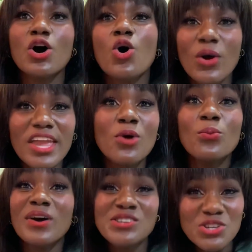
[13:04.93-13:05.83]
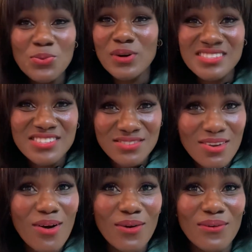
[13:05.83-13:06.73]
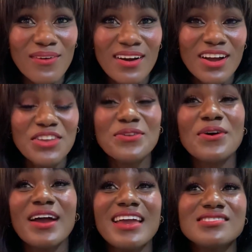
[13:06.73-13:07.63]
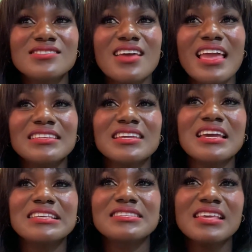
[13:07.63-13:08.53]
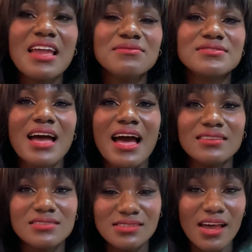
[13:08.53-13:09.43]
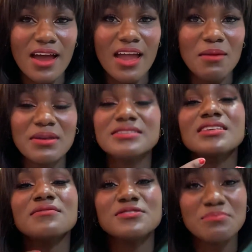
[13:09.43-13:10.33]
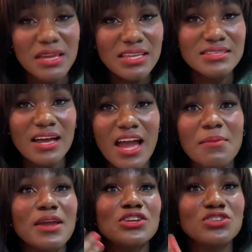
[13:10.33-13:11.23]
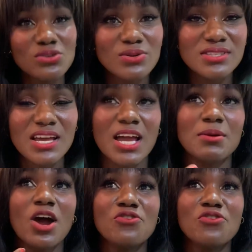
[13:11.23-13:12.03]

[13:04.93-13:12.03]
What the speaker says: Okay, what do you want to know? It saves us time, it saves me time and you time,